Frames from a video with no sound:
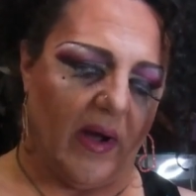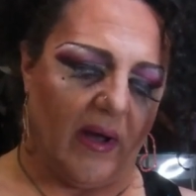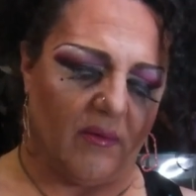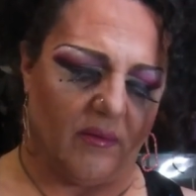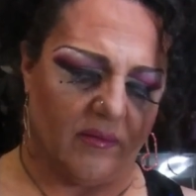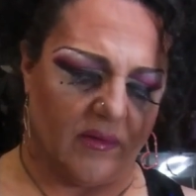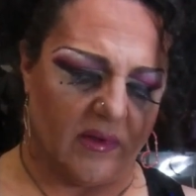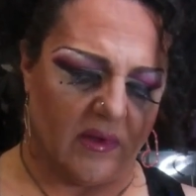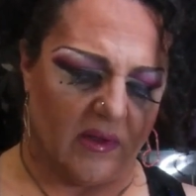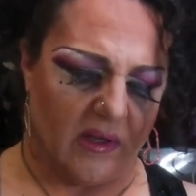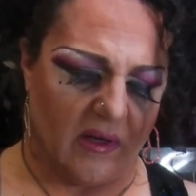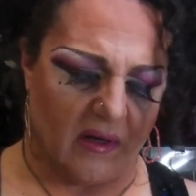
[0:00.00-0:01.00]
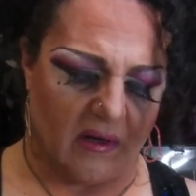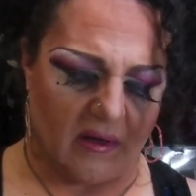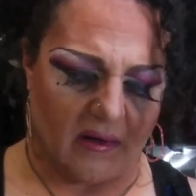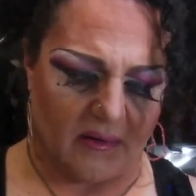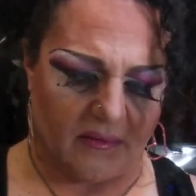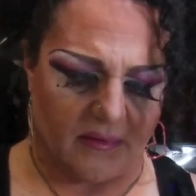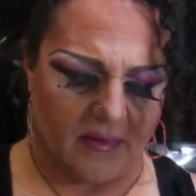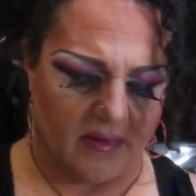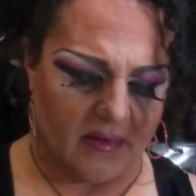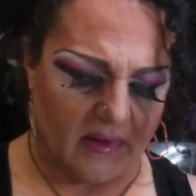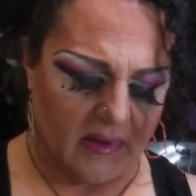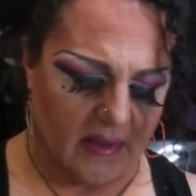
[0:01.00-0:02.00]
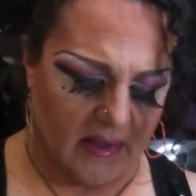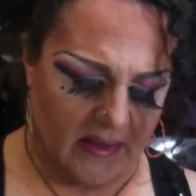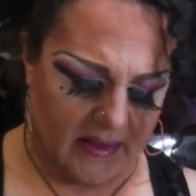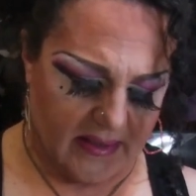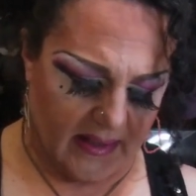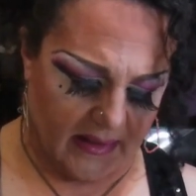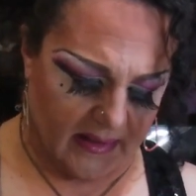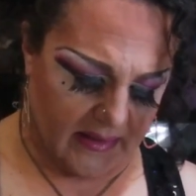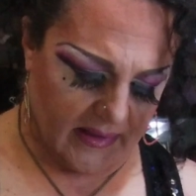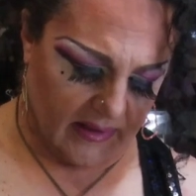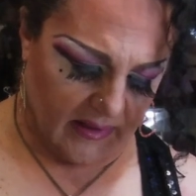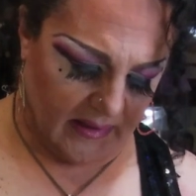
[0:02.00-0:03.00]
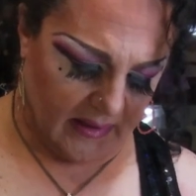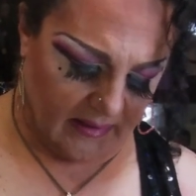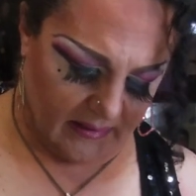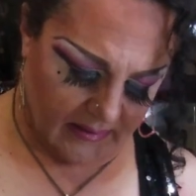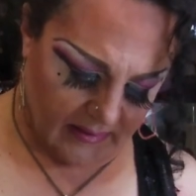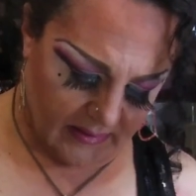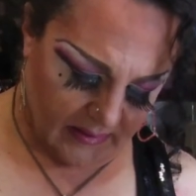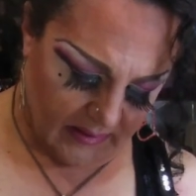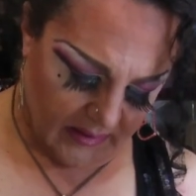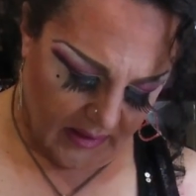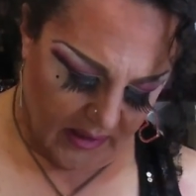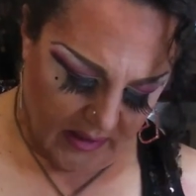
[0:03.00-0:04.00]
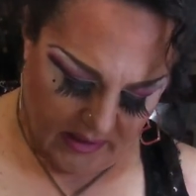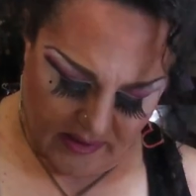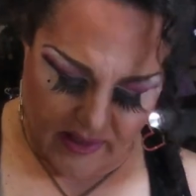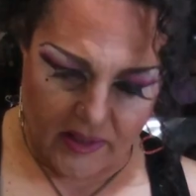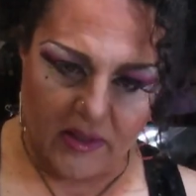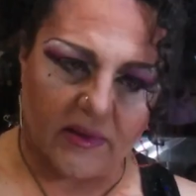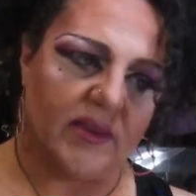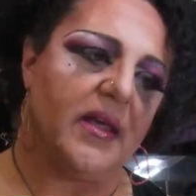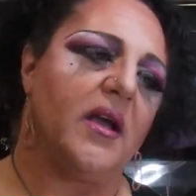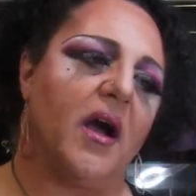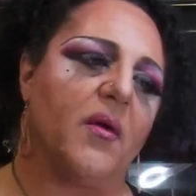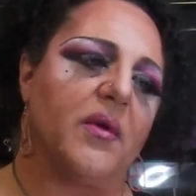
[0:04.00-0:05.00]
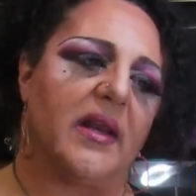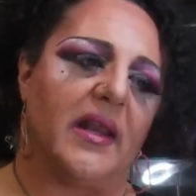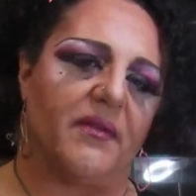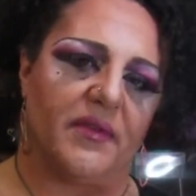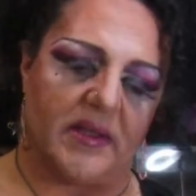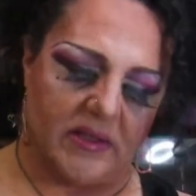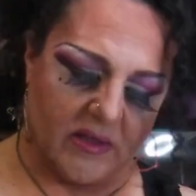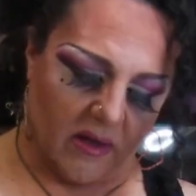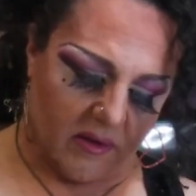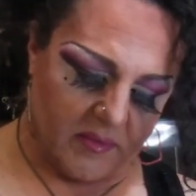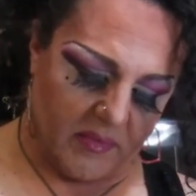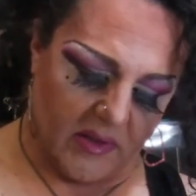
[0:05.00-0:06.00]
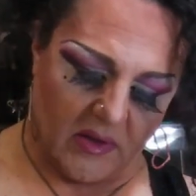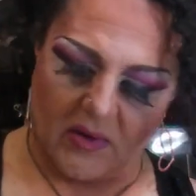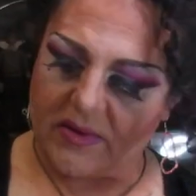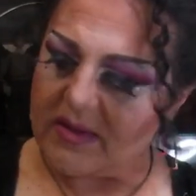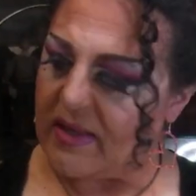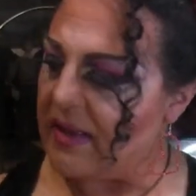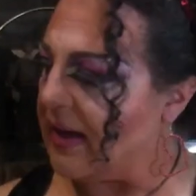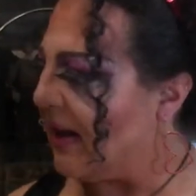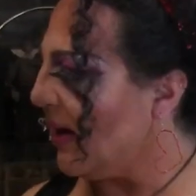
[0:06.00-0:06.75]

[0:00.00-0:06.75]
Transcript: Wow. A lot of tacking down here. Now you'd think I would love these dolls because